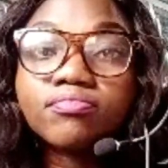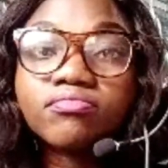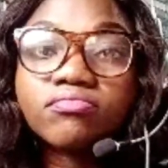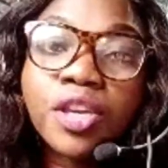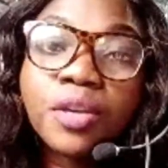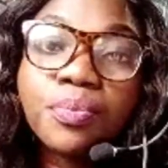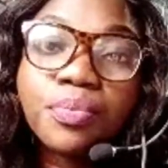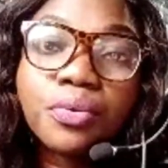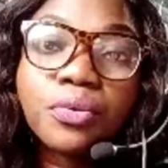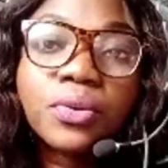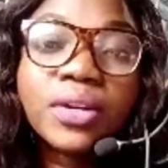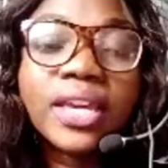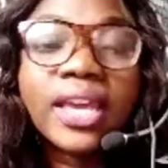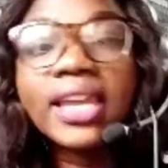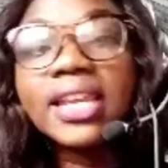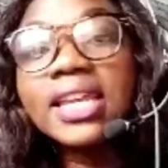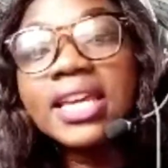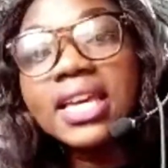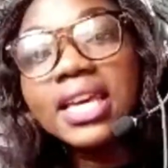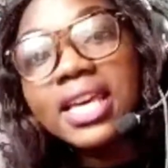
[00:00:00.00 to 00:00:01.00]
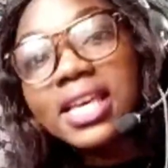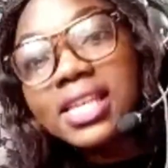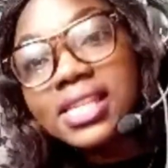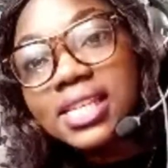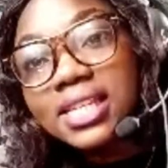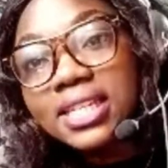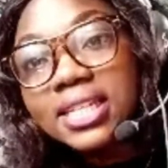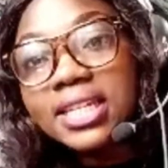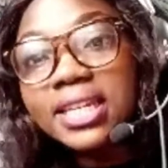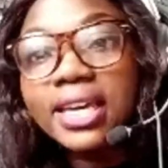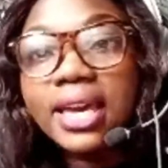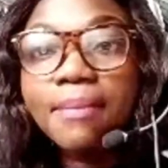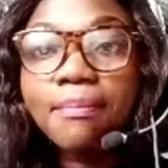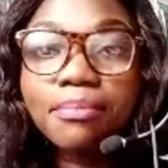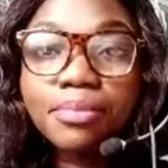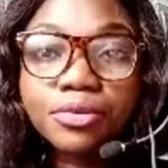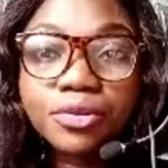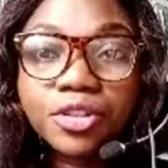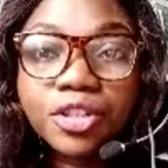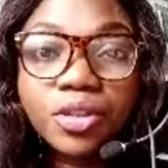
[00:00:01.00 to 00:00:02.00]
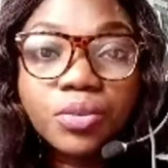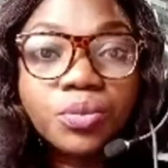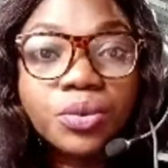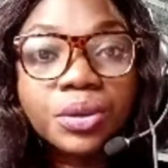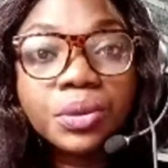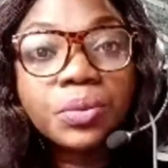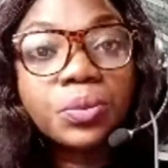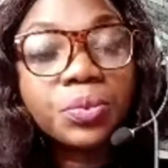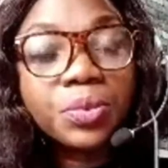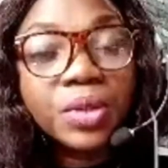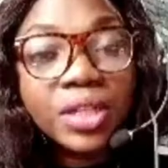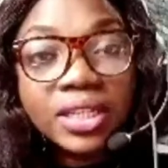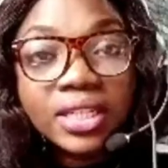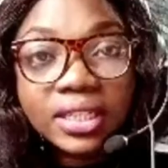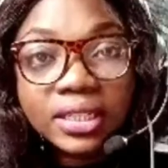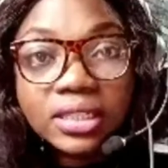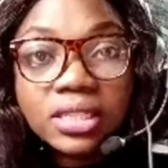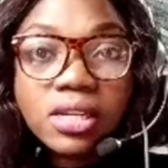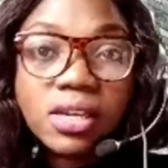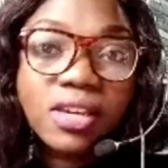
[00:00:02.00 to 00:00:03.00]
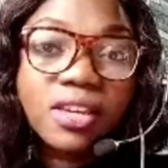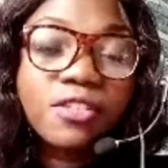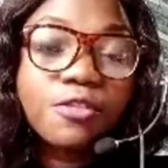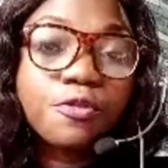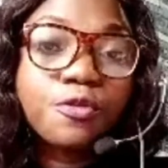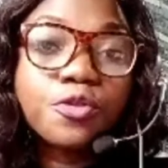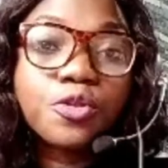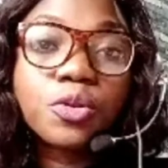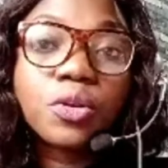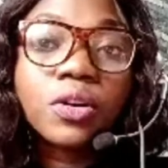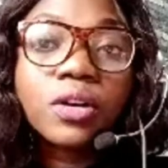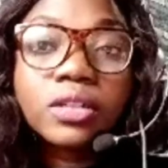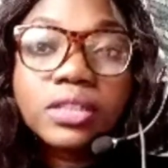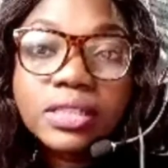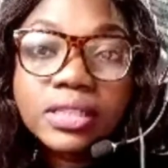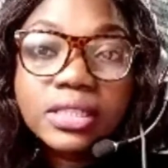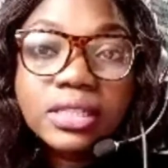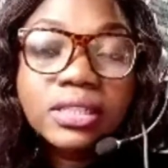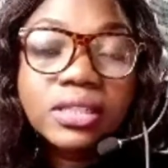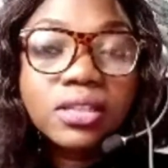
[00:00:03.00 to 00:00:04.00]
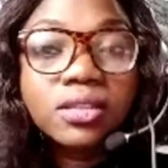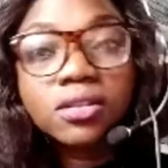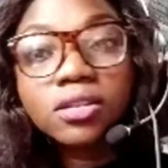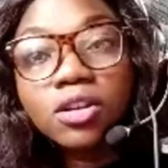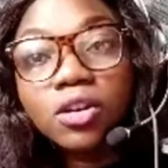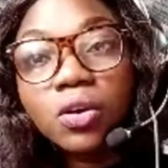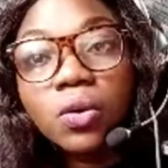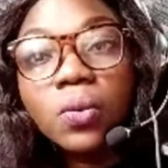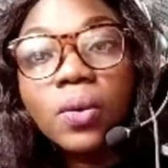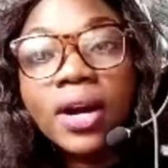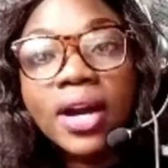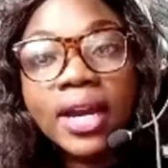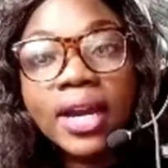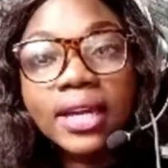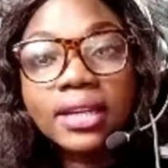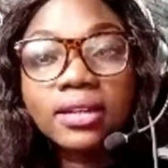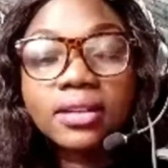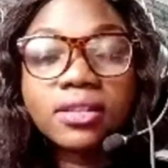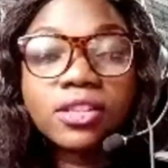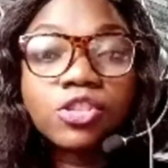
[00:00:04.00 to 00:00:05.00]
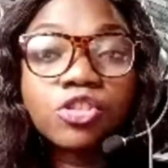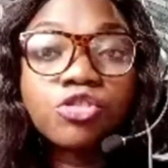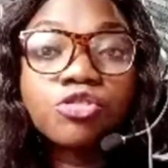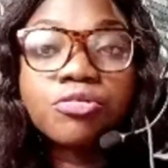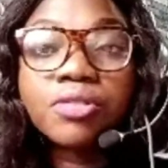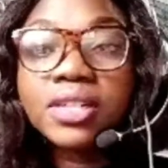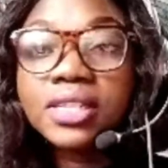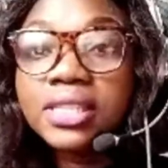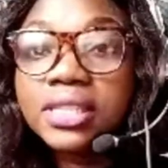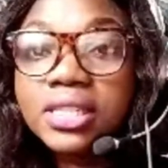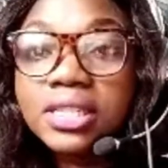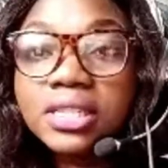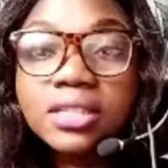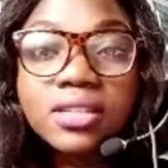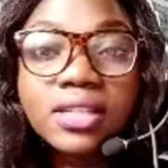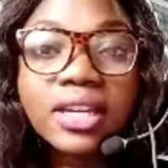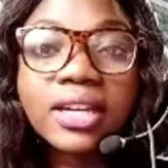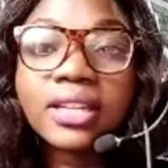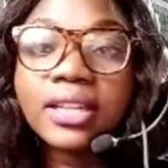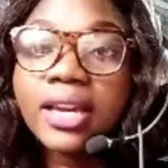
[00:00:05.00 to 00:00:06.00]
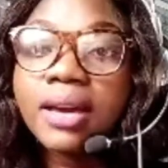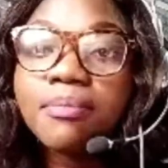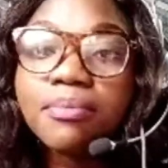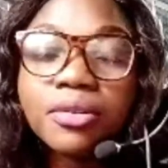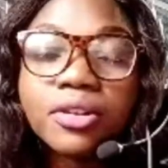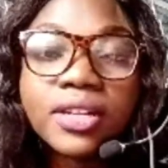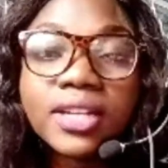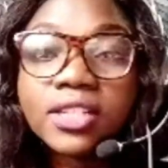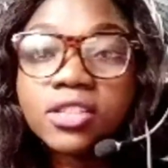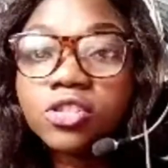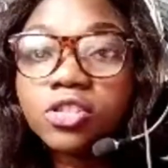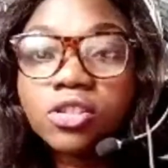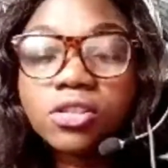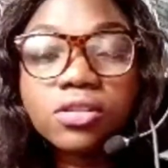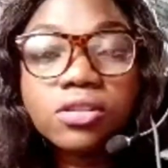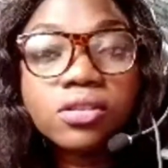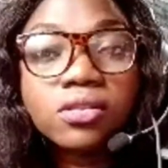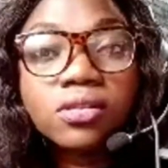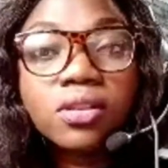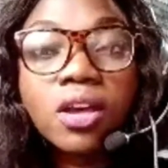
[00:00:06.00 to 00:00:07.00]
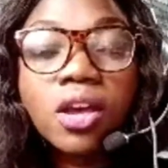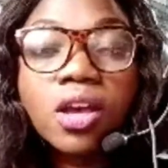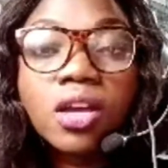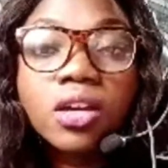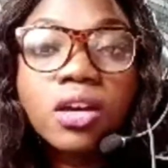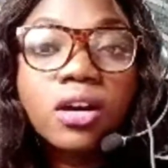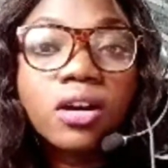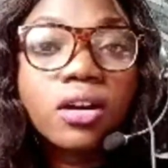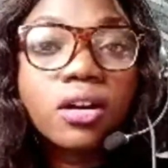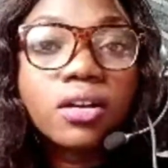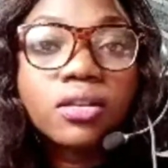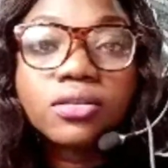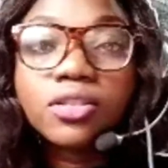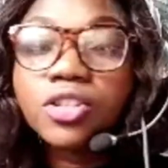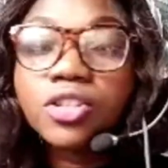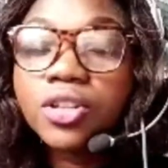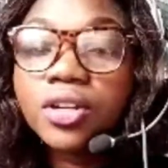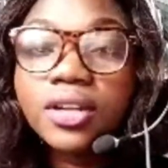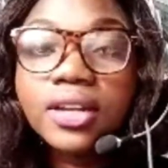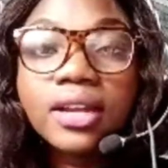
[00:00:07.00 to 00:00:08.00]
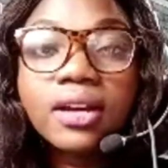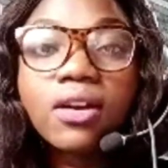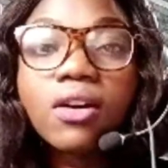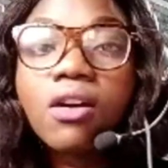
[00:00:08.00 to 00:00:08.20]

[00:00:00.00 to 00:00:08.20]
people can easily get bored with reading. If your content is not quite interesting, they can get bored and just turn